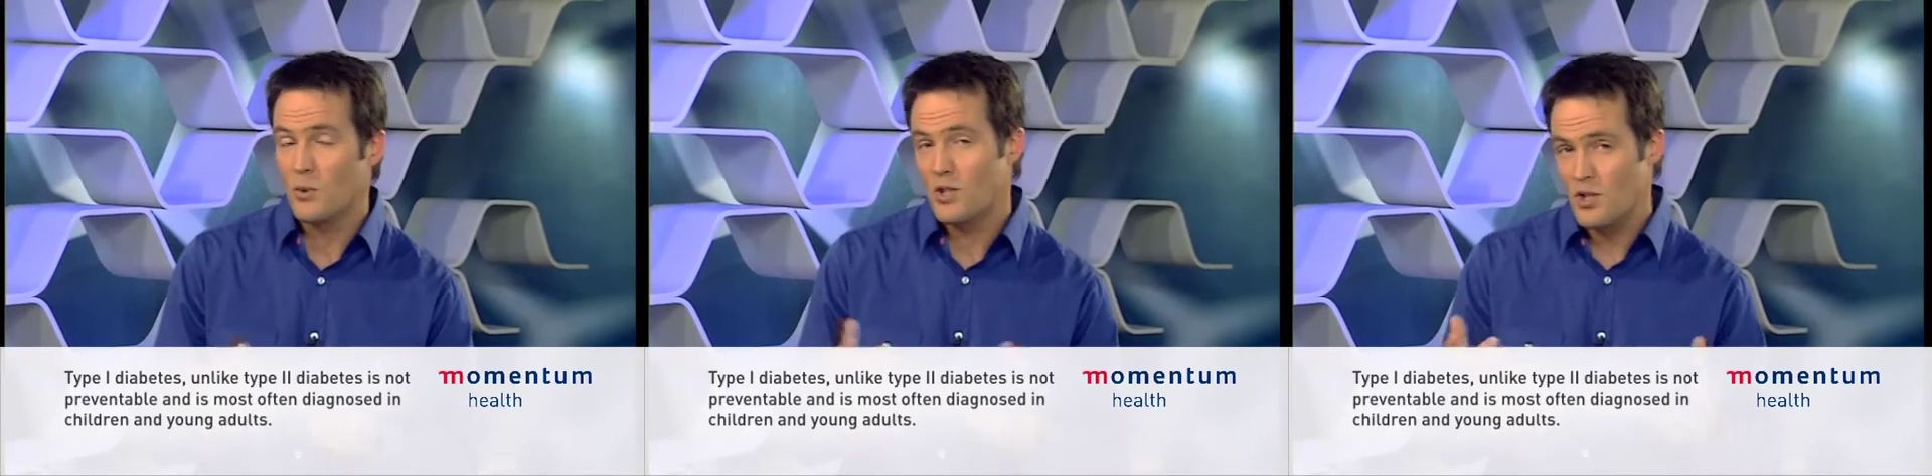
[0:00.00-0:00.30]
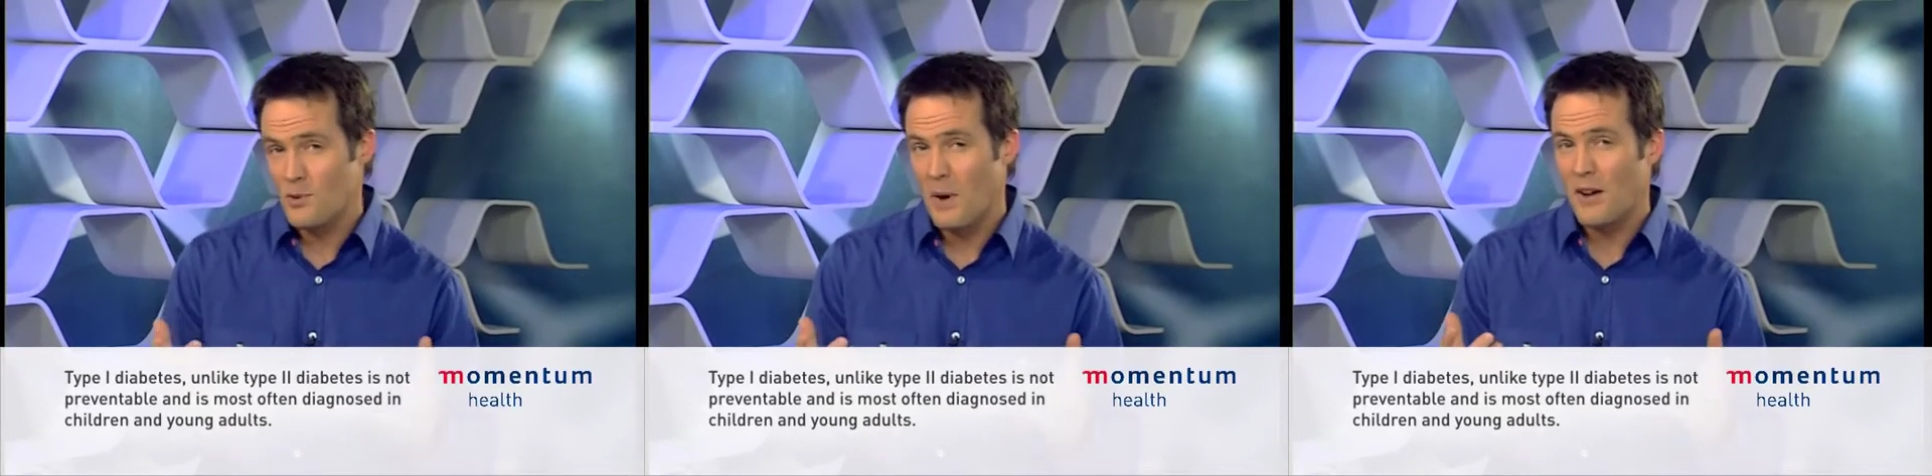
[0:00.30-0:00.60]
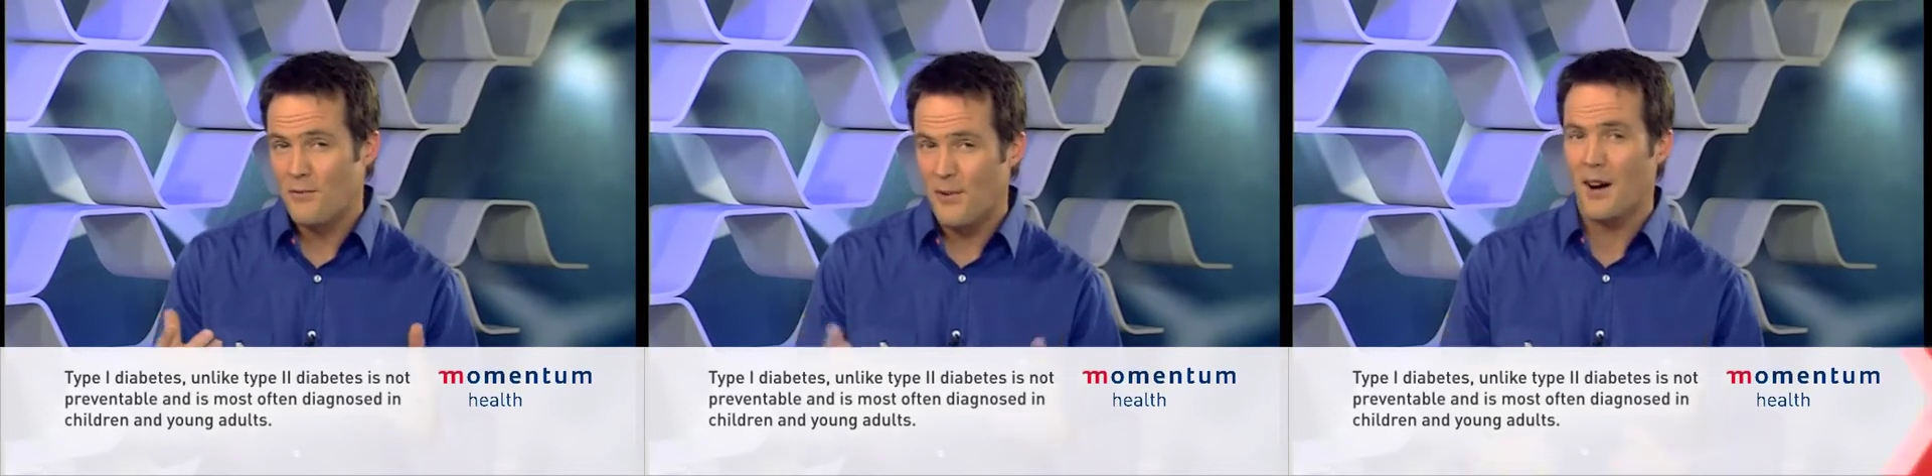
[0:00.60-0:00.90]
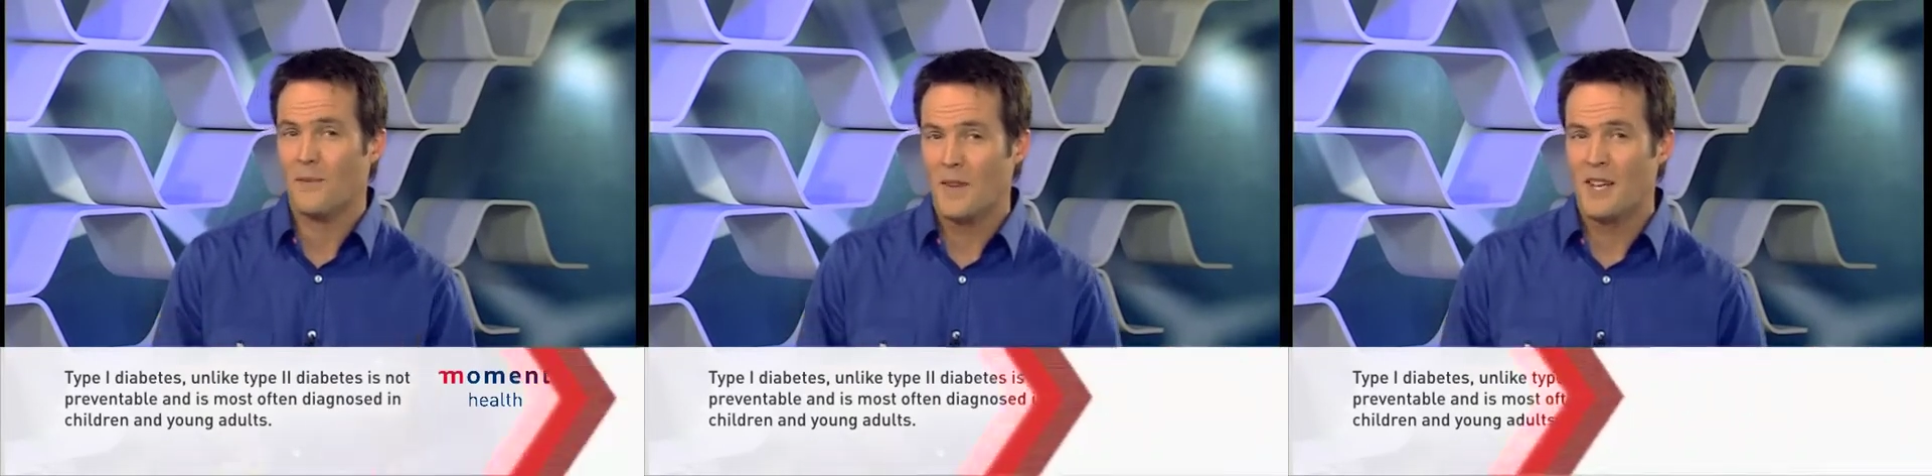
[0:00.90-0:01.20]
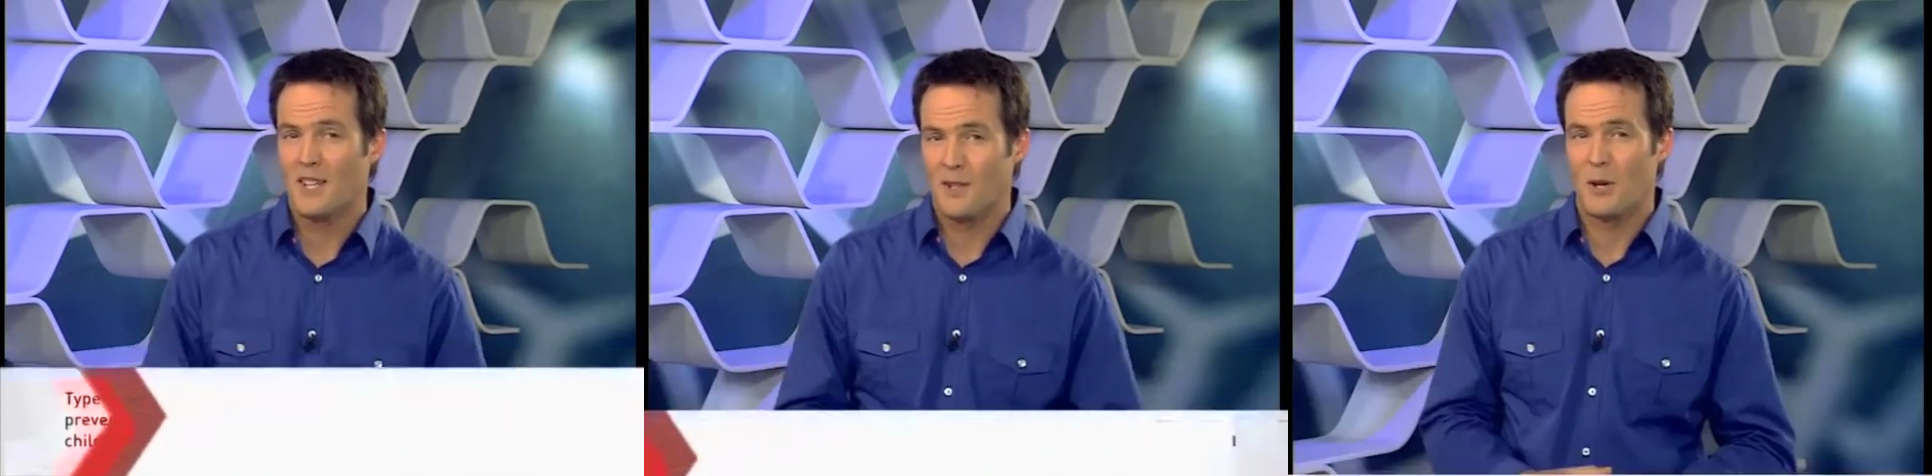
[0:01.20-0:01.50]
which is by far
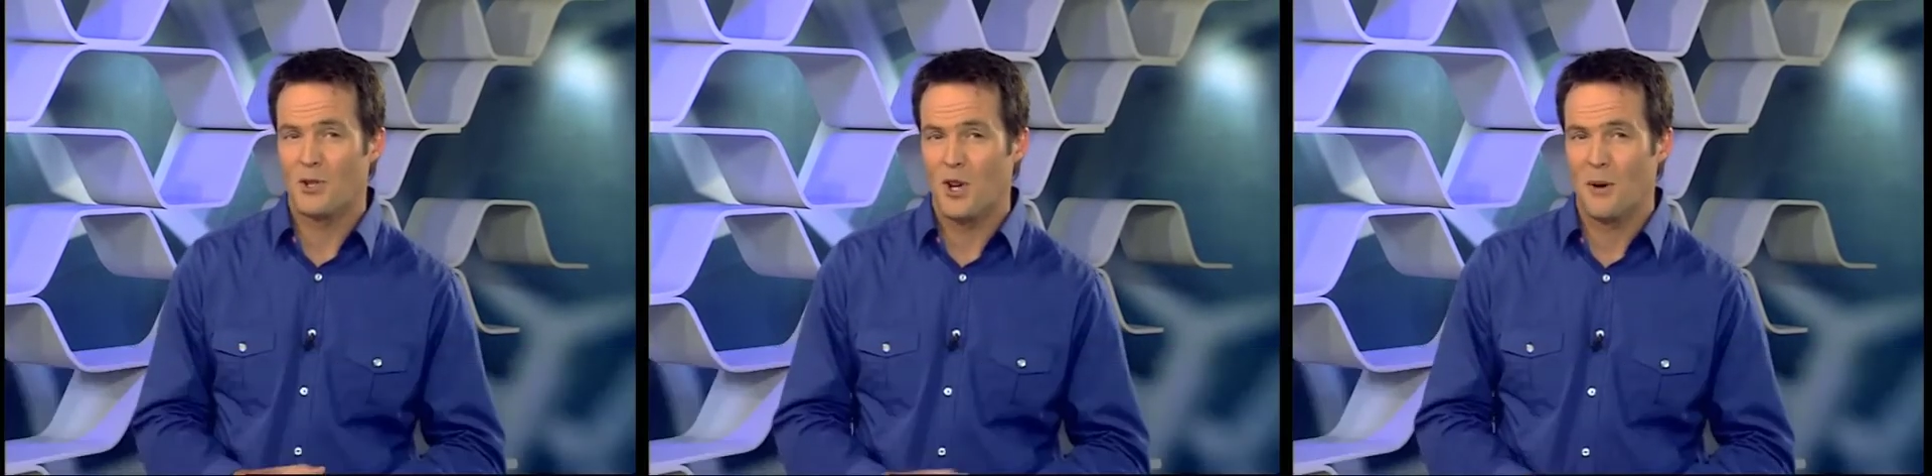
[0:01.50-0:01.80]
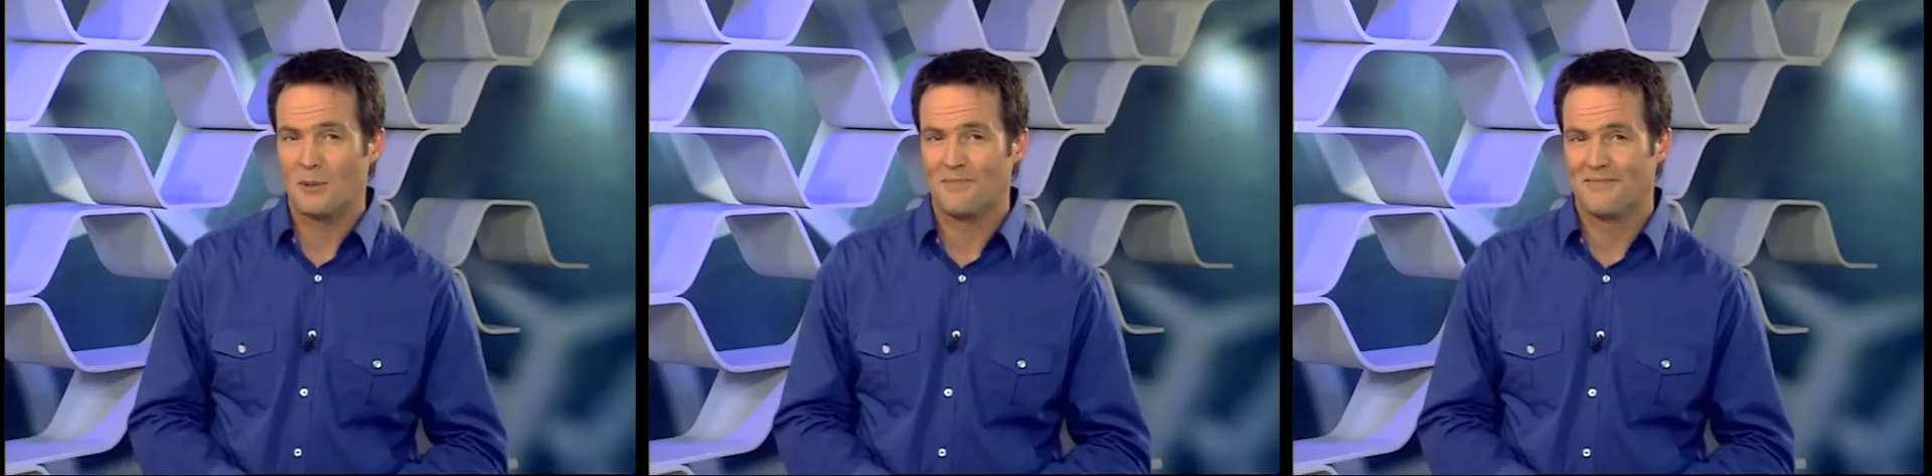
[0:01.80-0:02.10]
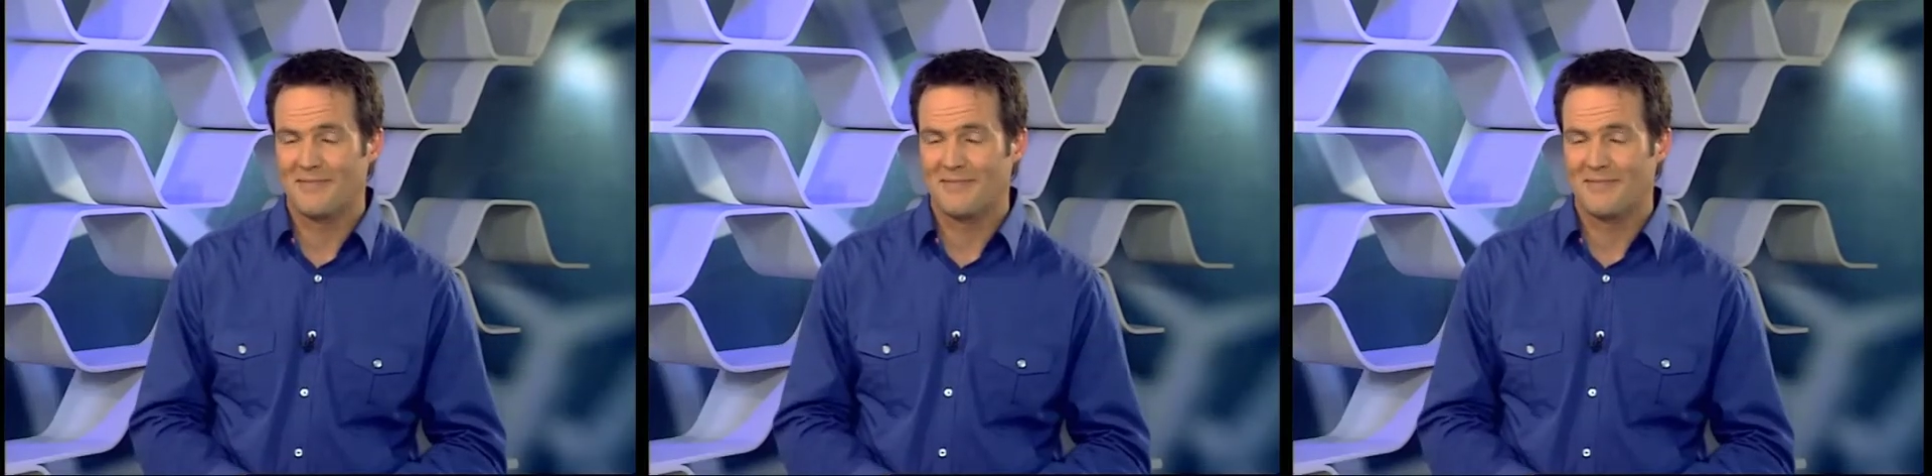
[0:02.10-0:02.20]
the most common.